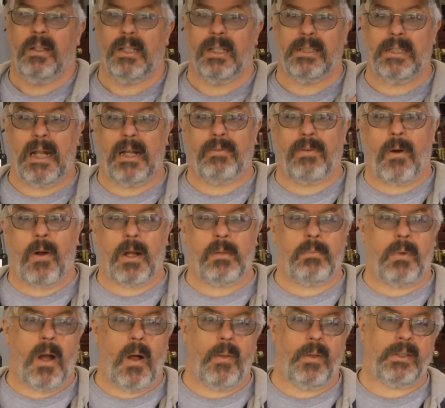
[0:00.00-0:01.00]
said, I've already
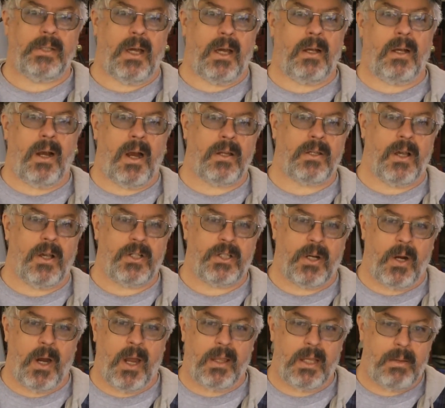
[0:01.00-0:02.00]
bought the tires. I'll
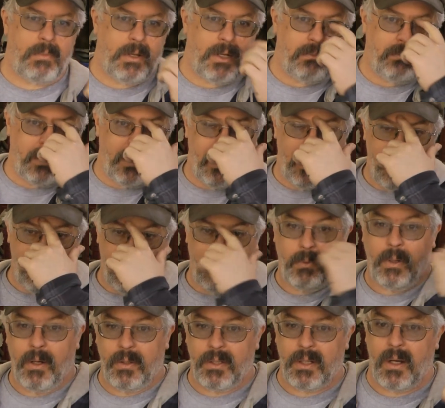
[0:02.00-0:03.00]
show you them in a minute, the
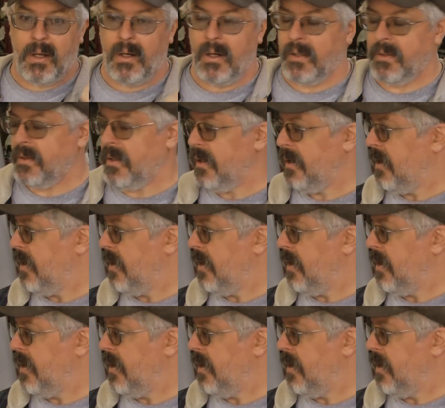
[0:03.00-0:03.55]
rear tires.